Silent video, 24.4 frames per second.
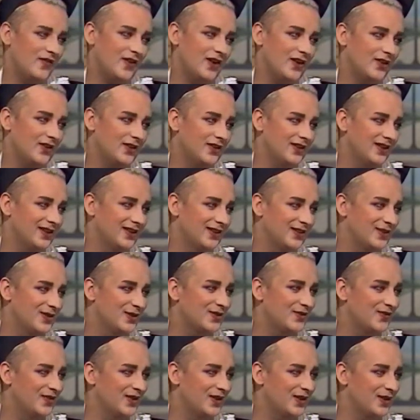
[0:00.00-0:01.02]
Yeah, my father, you know,
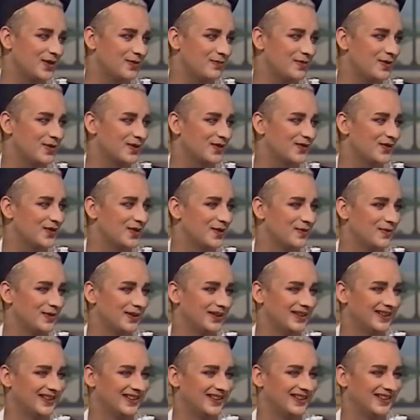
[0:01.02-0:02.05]
cooks very good meals for
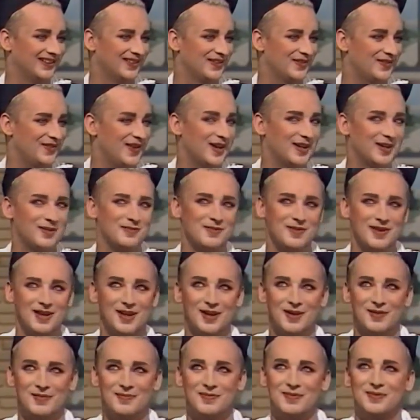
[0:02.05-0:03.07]
me, you know, fattening me
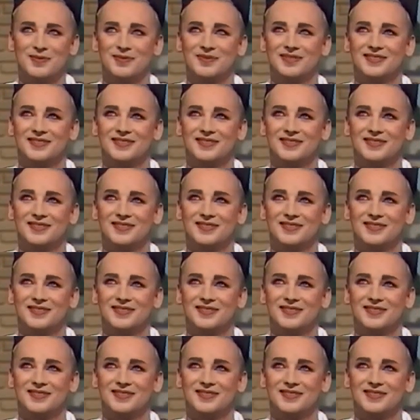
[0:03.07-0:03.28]
up.